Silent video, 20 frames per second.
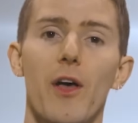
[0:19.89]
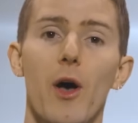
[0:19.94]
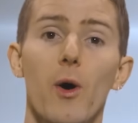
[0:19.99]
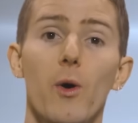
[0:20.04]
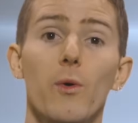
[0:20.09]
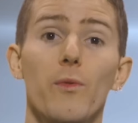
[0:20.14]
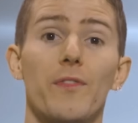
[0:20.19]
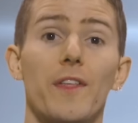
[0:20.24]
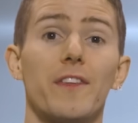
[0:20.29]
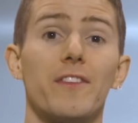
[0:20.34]

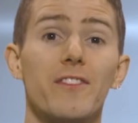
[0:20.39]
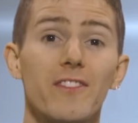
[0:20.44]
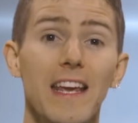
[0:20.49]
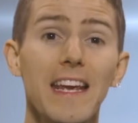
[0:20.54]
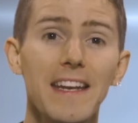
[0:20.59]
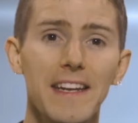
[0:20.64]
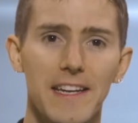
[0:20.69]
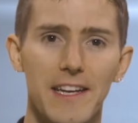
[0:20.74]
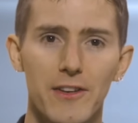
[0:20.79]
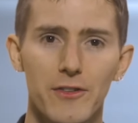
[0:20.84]
though, the
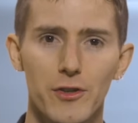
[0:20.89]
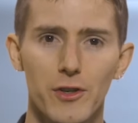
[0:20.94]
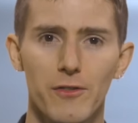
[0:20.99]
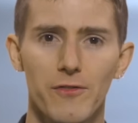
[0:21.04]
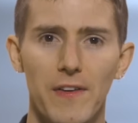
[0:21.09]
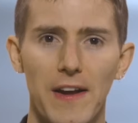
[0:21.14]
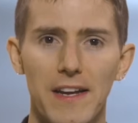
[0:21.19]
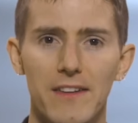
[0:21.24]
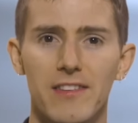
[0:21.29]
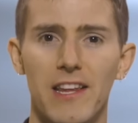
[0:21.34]
SATA
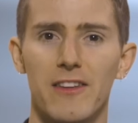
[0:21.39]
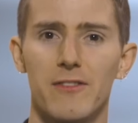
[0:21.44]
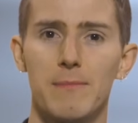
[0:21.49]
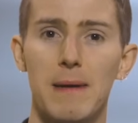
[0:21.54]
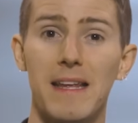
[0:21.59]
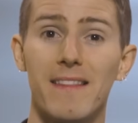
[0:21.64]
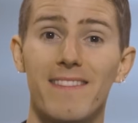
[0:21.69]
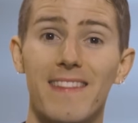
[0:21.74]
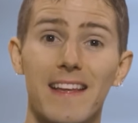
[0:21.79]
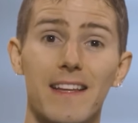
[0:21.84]
interface has
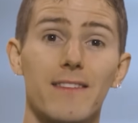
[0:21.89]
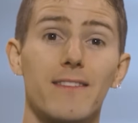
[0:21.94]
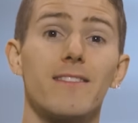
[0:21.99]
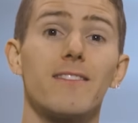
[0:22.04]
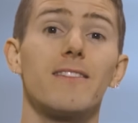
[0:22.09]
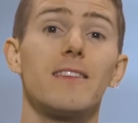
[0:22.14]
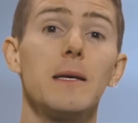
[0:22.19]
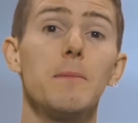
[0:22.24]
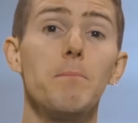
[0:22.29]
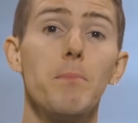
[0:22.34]
made things
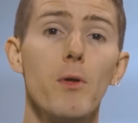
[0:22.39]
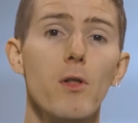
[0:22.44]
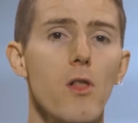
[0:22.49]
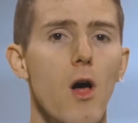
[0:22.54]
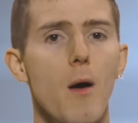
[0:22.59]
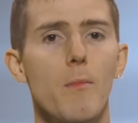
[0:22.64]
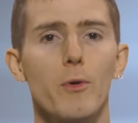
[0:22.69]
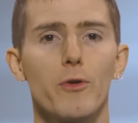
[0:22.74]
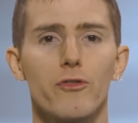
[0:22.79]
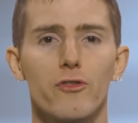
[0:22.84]
simple
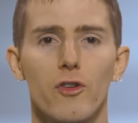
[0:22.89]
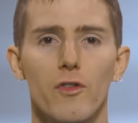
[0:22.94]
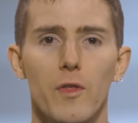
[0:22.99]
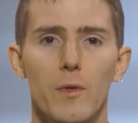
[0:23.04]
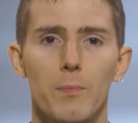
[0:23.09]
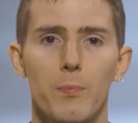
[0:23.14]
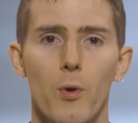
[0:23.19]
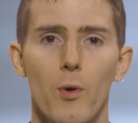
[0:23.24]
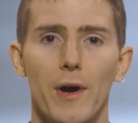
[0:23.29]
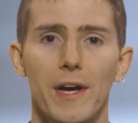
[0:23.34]
almost to
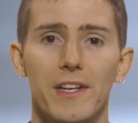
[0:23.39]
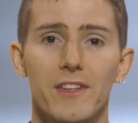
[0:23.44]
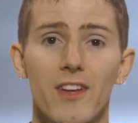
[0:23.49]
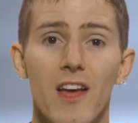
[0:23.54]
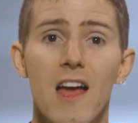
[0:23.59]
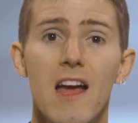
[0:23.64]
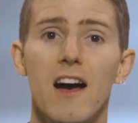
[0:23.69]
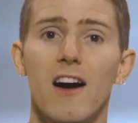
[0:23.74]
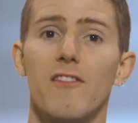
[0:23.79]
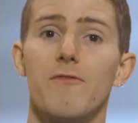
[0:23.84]
the point
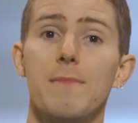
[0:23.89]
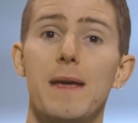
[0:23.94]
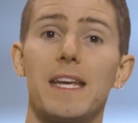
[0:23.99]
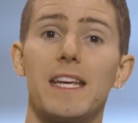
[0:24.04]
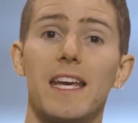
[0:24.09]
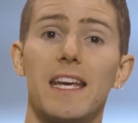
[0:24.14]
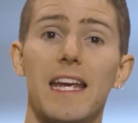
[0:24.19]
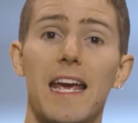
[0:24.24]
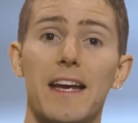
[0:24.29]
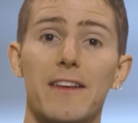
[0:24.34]
of
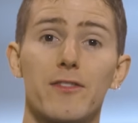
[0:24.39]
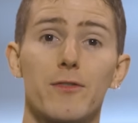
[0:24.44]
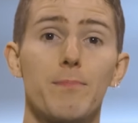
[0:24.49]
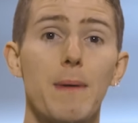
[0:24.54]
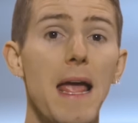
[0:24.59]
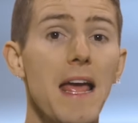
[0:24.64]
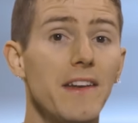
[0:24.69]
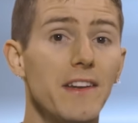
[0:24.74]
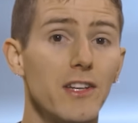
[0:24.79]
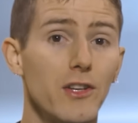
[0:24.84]
making
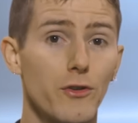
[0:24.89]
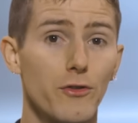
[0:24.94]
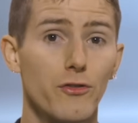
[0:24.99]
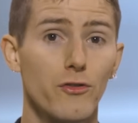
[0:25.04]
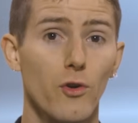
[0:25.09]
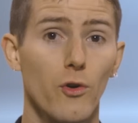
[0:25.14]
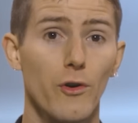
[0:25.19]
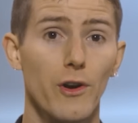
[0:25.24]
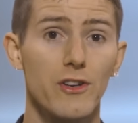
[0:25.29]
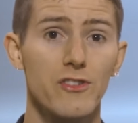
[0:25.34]
expanding your
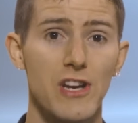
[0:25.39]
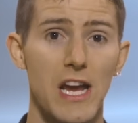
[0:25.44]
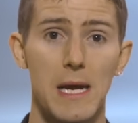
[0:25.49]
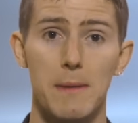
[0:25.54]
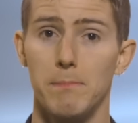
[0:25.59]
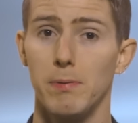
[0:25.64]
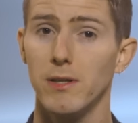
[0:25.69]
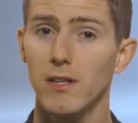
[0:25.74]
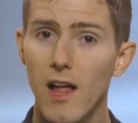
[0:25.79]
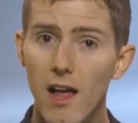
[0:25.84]
storage
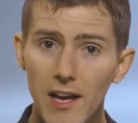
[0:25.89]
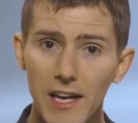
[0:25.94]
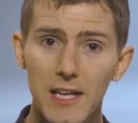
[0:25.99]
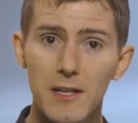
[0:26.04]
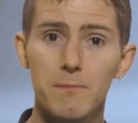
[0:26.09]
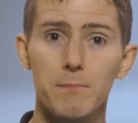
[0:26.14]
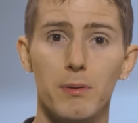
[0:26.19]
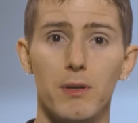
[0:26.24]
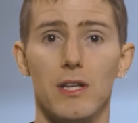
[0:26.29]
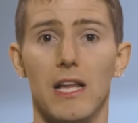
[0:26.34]
a
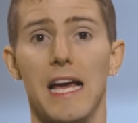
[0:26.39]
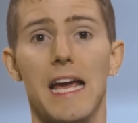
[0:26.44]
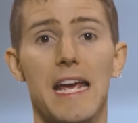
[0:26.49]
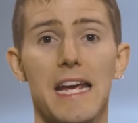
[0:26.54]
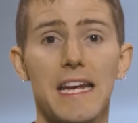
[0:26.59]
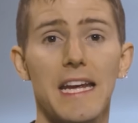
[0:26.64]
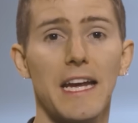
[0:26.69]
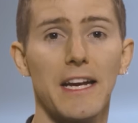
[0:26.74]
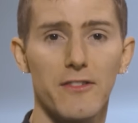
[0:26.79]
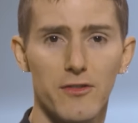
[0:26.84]

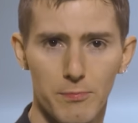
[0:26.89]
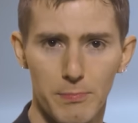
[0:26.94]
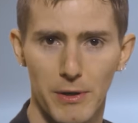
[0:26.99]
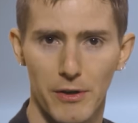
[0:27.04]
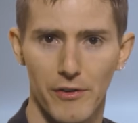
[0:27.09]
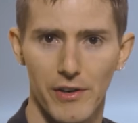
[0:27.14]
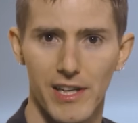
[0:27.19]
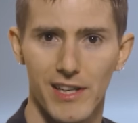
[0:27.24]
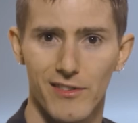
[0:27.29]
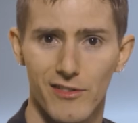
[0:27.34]
plug-and-play
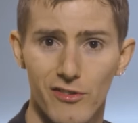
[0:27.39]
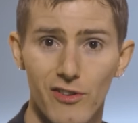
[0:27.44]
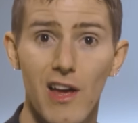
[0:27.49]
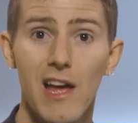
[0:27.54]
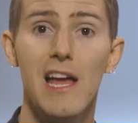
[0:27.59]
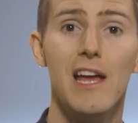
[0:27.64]
experience.